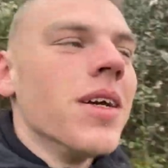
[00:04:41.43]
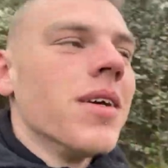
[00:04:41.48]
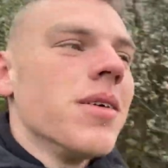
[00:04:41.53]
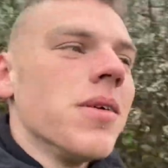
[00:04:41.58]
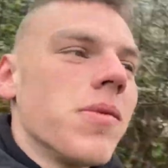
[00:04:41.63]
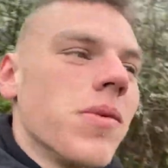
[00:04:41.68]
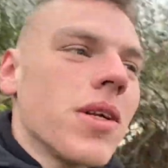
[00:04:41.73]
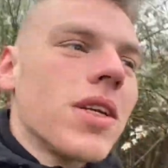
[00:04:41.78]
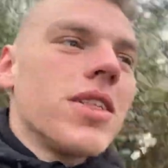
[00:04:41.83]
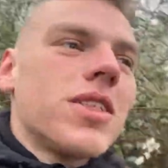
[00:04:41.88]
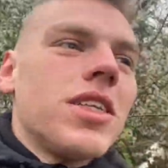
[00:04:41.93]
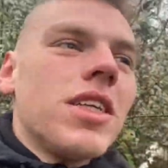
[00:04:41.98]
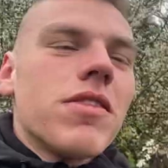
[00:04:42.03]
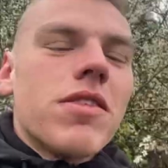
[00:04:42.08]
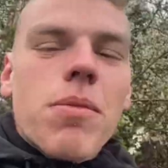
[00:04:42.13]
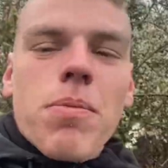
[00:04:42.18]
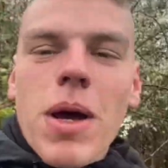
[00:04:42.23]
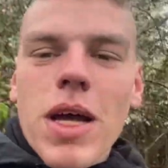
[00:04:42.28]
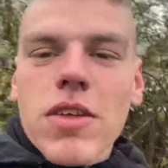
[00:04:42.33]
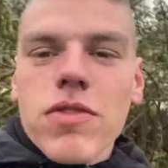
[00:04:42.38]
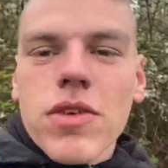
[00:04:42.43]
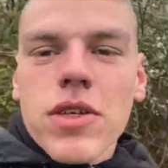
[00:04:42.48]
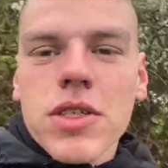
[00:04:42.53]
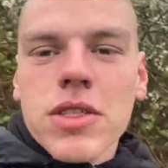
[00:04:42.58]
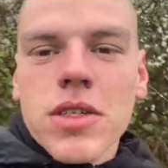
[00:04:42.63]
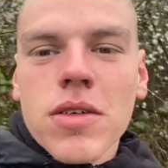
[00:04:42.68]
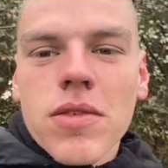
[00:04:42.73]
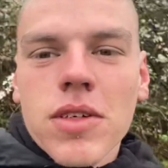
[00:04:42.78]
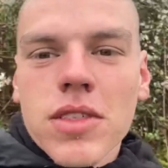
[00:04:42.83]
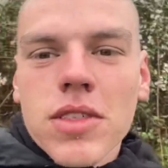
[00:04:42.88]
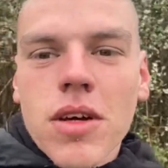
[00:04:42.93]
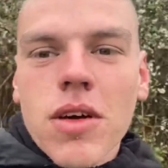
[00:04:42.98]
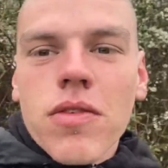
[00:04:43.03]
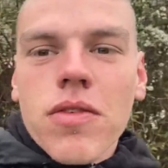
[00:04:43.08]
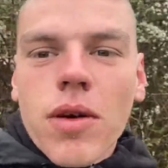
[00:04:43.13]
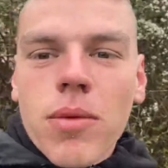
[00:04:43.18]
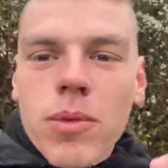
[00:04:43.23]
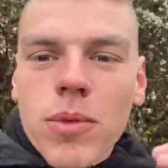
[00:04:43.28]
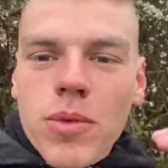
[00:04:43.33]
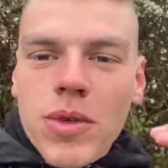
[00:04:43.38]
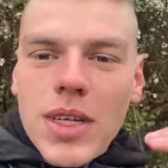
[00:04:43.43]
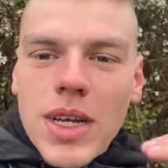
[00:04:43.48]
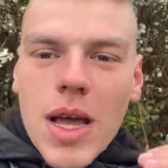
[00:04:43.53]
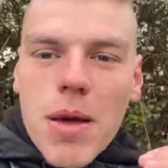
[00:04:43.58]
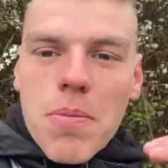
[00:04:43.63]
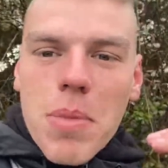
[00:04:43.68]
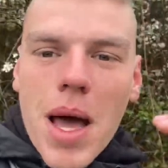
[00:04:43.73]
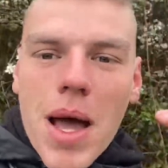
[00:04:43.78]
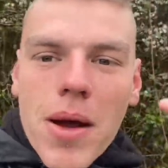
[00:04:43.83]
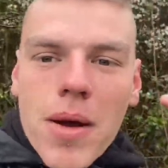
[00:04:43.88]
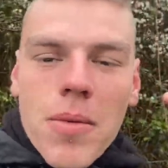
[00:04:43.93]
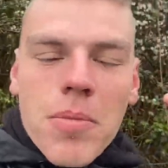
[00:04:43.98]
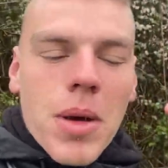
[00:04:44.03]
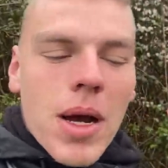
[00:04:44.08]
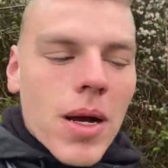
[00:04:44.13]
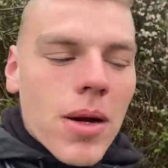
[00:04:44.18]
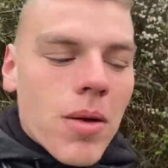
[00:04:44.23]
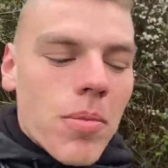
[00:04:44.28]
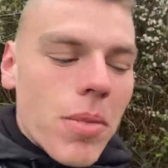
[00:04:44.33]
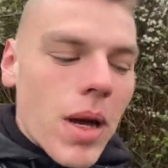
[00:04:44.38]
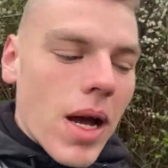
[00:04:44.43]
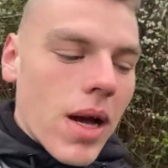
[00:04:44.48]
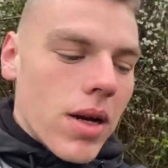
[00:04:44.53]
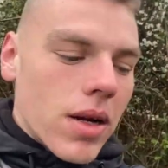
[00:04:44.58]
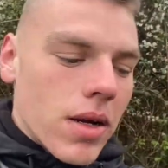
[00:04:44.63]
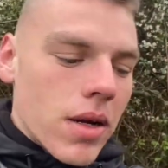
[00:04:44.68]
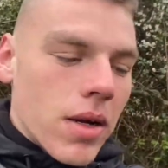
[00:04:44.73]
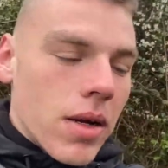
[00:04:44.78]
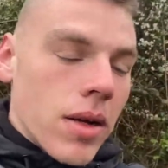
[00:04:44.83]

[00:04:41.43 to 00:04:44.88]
We want to achieve the best version of ourselves and we want to get better and better and better.